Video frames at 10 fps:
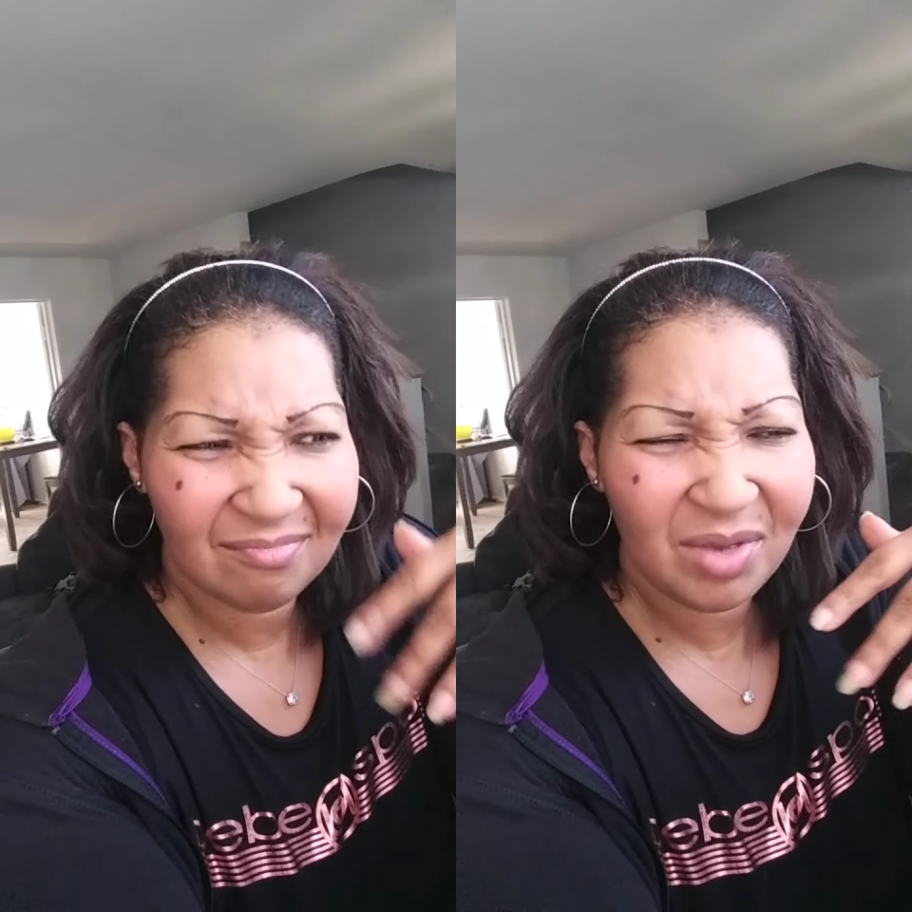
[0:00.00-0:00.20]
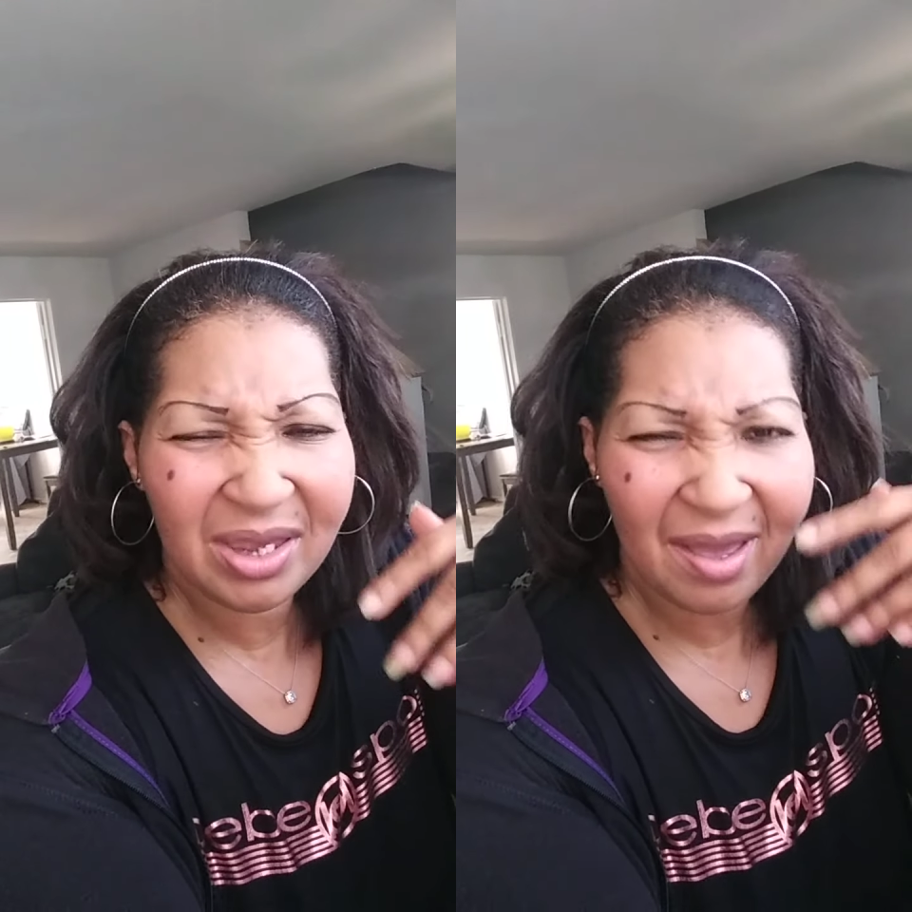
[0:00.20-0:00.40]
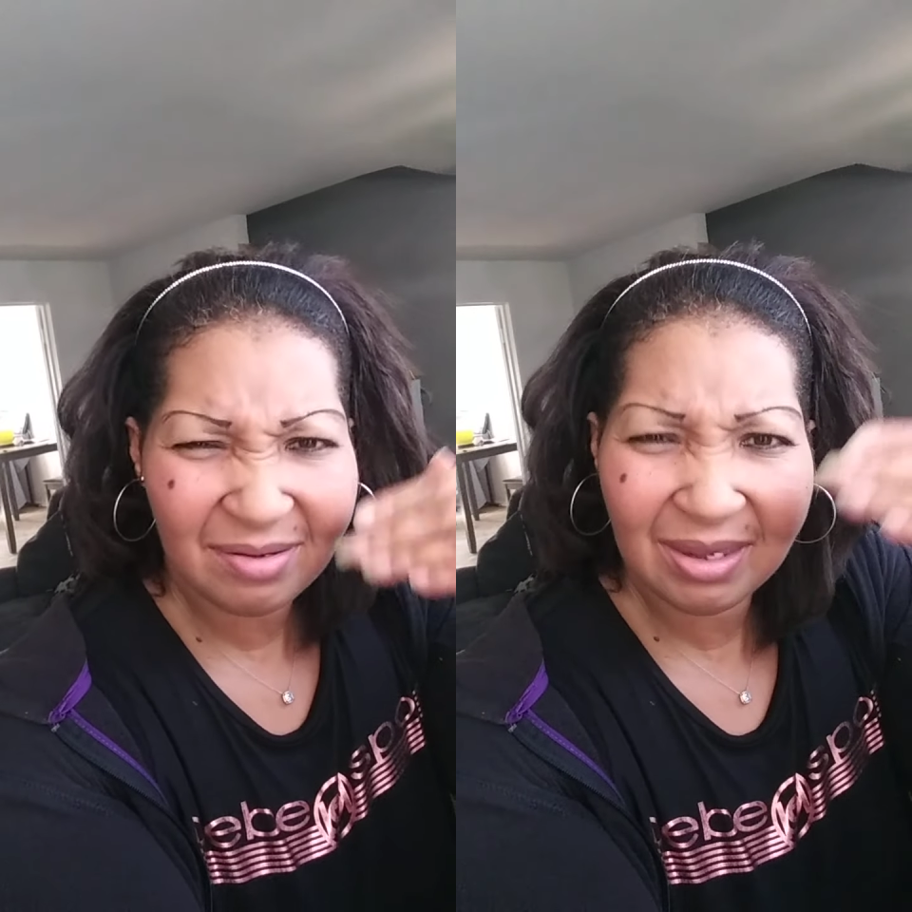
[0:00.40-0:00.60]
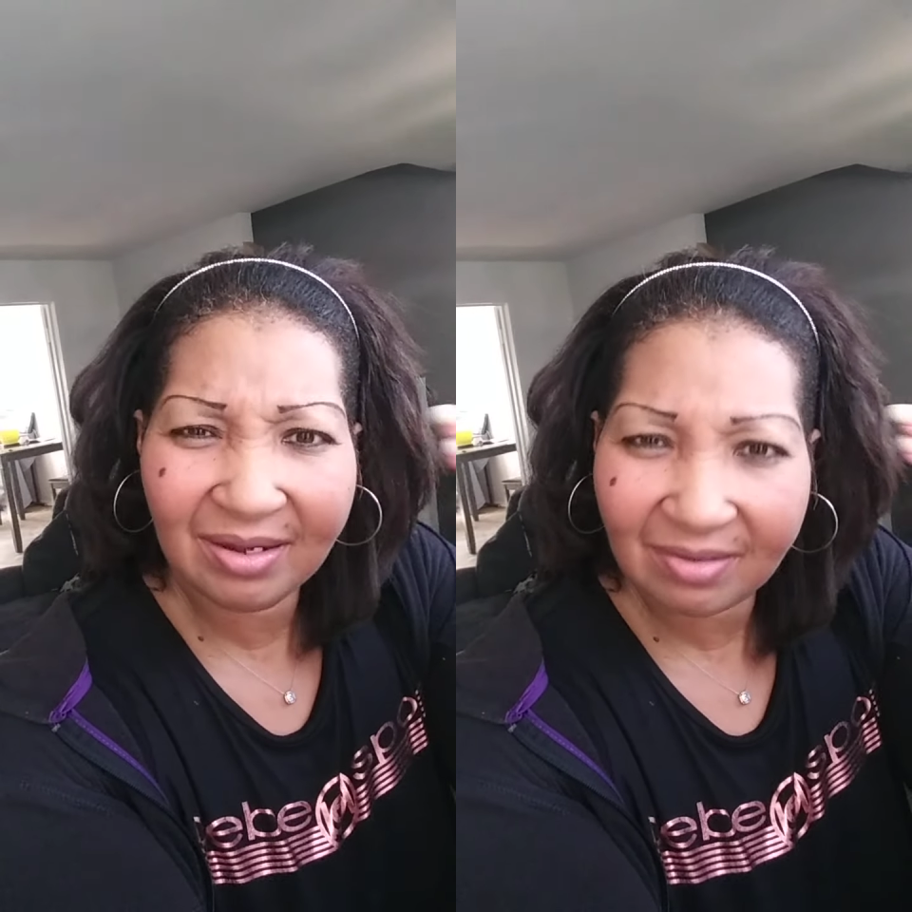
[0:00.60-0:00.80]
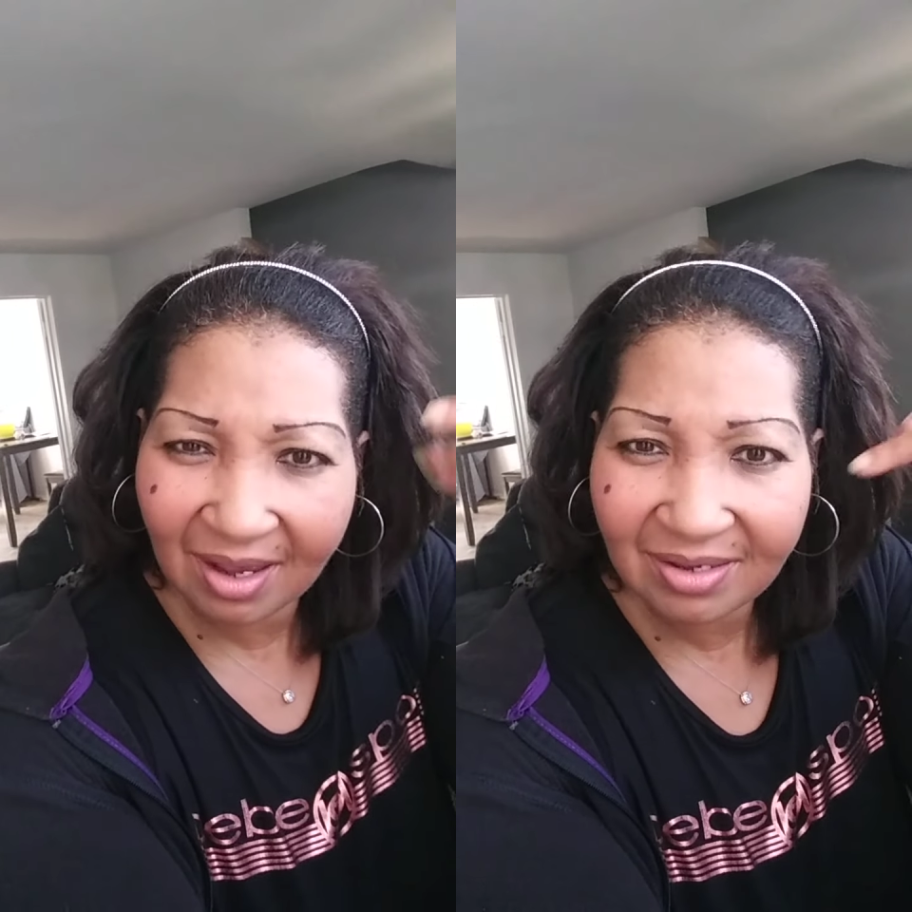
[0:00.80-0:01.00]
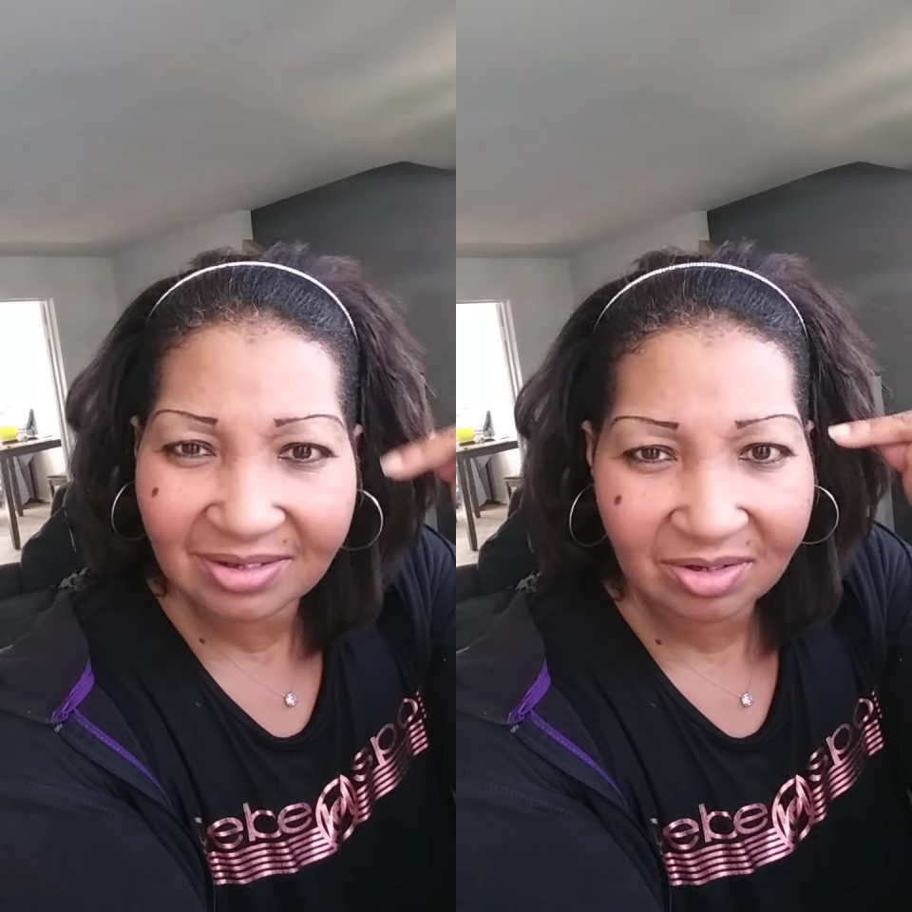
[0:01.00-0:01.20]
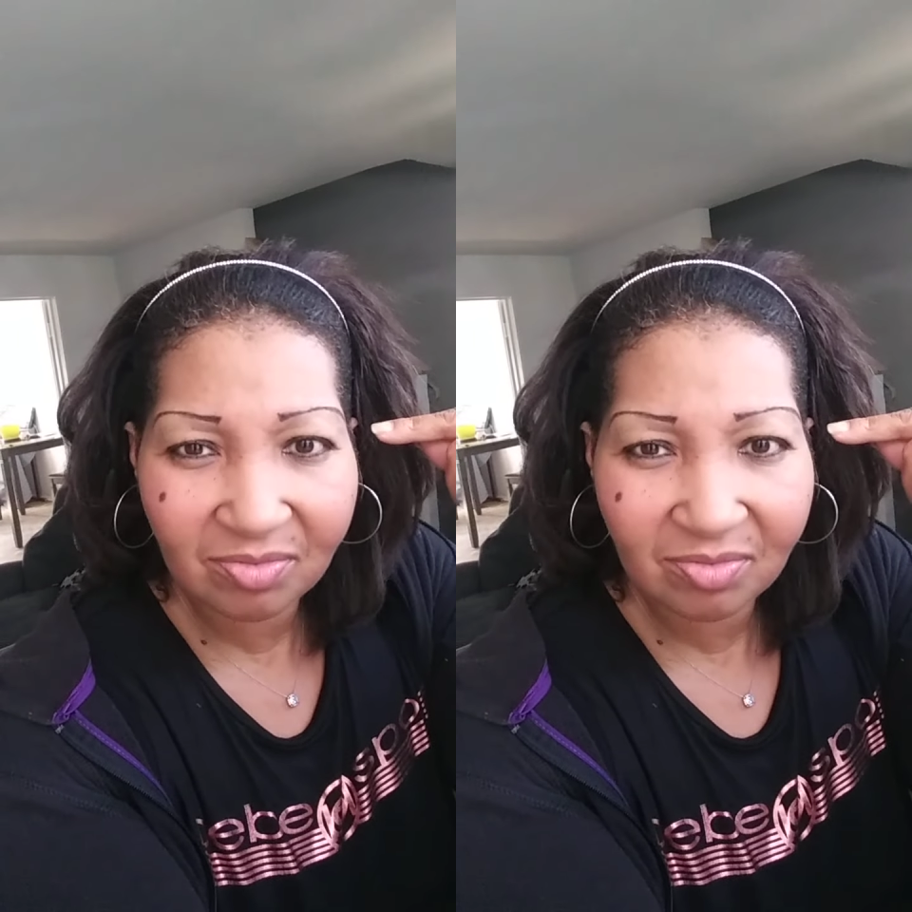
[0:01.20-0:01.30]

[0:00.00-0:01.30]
We got to get nice to